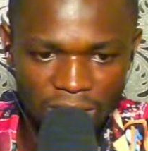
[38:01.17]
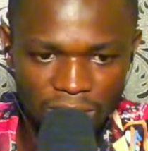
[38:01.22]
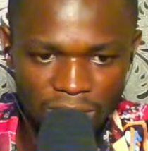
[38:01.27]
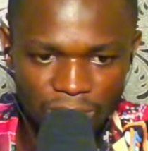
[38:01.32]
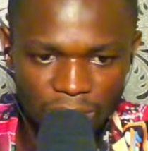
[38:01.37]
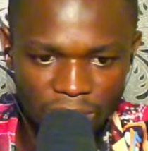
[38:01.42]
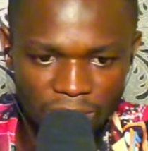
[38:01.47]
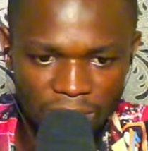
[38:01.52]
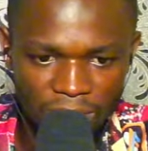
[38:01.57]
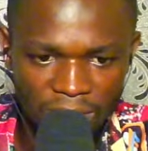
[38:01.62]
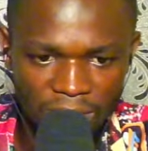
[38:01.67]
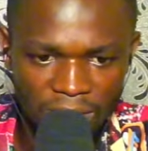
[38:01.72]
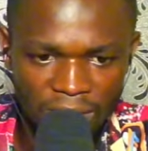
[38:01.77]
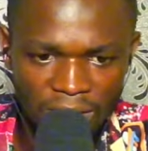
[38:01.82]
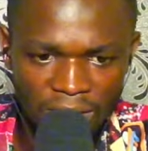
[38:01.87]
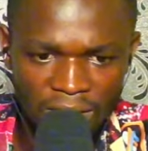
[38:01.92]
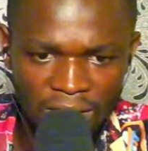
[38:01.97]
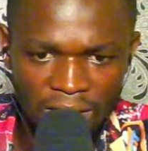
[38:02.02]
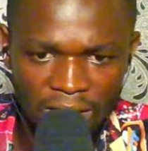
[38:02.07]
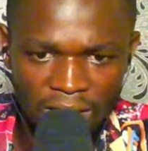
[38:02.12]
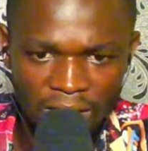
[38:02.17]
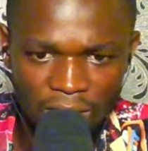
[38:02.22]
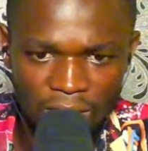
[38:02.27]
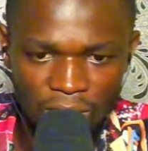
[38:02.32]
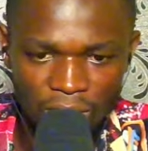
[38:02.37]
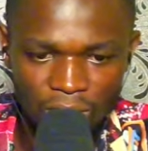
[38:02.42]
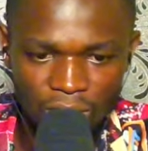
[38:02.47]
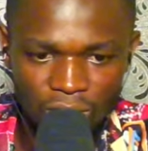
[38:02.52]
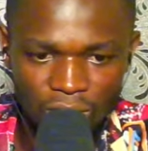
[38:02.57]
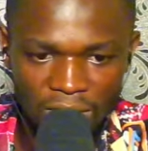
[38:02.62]
opening. Are we
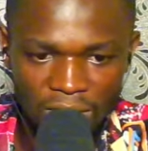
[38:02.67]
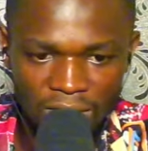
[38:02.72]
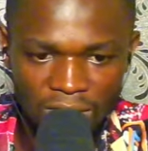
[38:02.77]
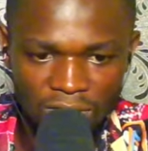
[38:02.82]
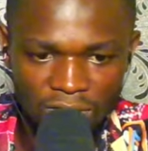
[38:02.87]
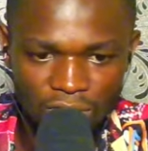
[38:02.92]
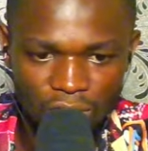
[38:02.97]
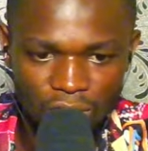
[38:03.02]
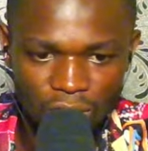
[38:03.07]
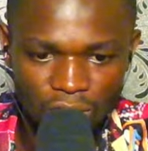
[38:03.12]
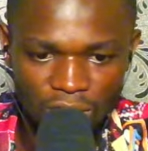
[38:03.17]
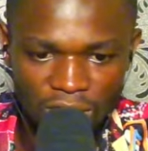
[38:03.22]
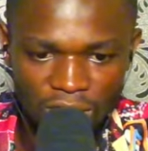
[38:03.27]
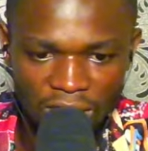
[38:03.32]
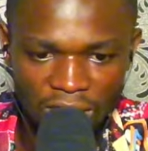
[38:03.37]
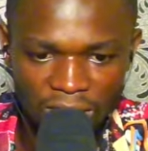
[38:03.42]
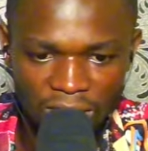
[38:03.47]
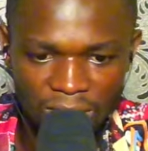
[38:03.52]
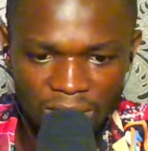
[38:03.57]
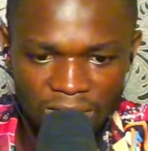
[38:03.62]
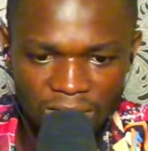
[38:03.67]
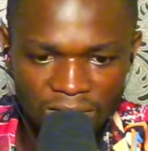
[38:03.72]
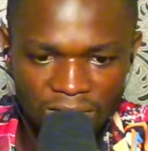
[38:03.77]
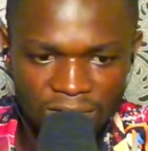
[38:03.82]
going to get this Scotch gambit?